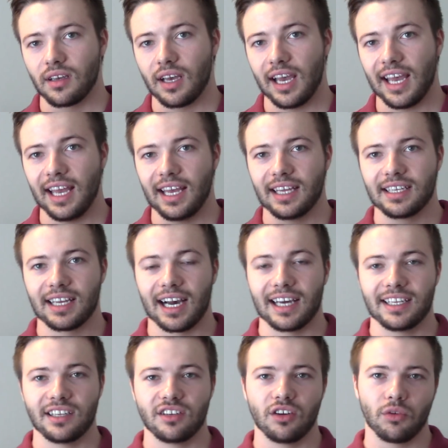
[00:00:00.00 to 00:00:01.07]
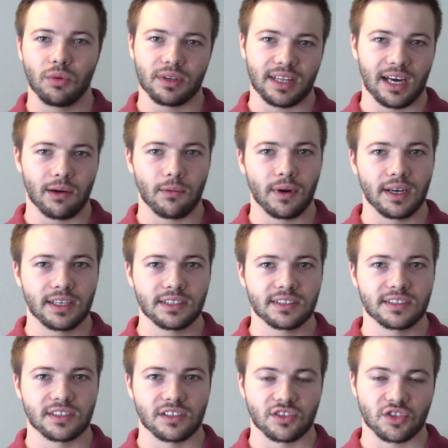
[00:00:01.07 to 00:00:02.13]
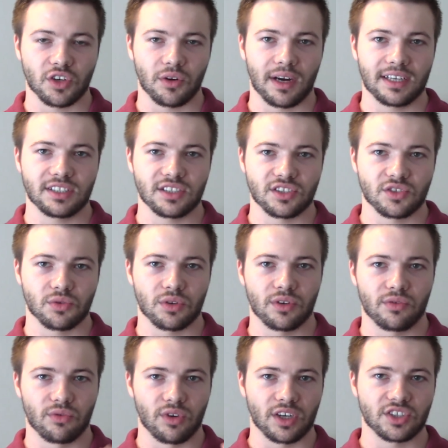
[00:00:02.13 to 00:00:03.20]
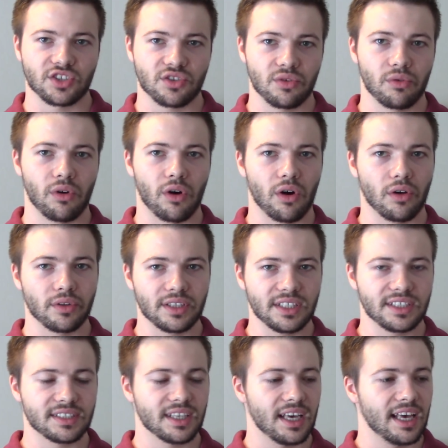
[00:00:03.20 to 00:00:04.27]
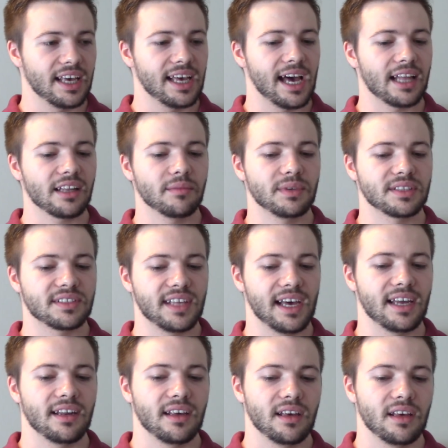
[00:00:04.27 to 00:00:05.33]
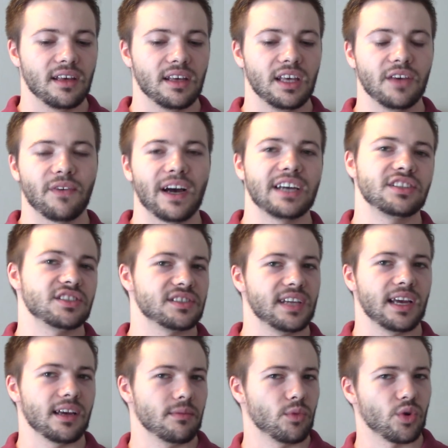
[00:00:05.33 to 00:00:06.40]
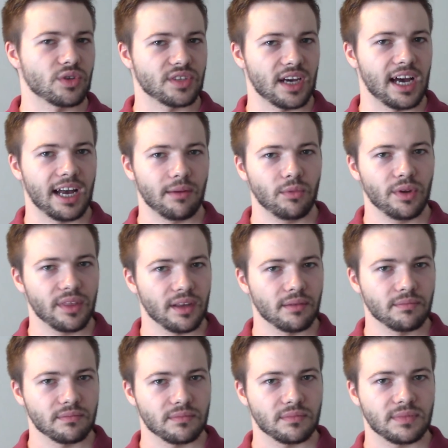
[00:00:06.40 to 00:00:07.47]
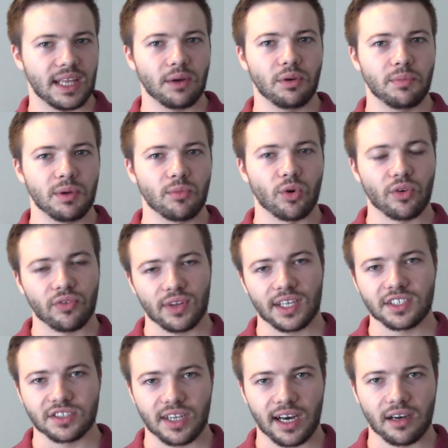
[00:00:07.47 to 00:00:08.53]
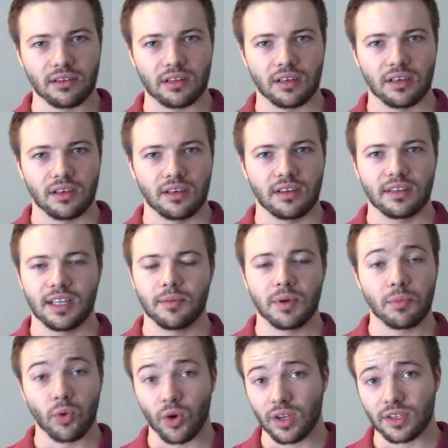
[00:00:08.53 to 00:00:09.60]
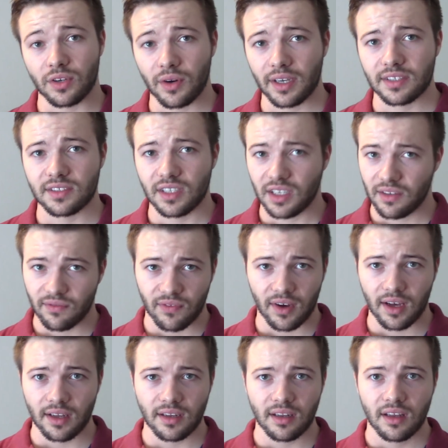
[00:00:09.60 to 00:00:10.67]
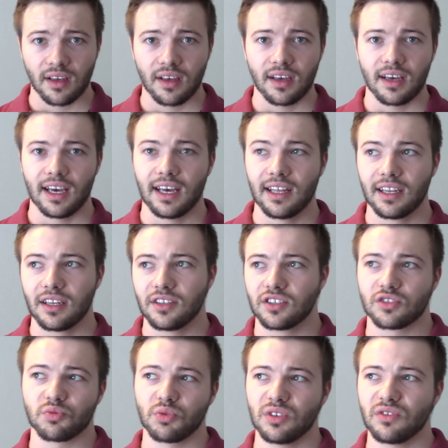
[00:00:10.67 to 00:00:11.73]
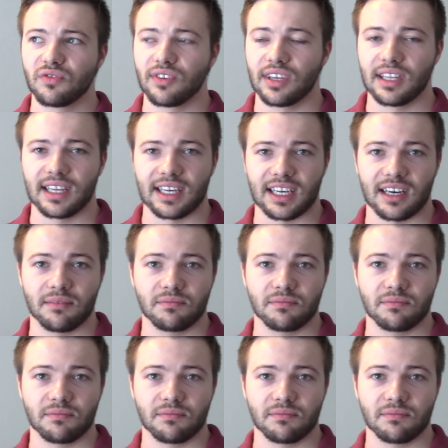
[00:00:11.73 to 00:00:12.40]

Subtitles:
and I didn't know what that was. So I just sort of rushed through all these elements that, if I had just taken more time with them, they would be more fleshed out, they'd be more interesting and fun, and it just wouldn't feel like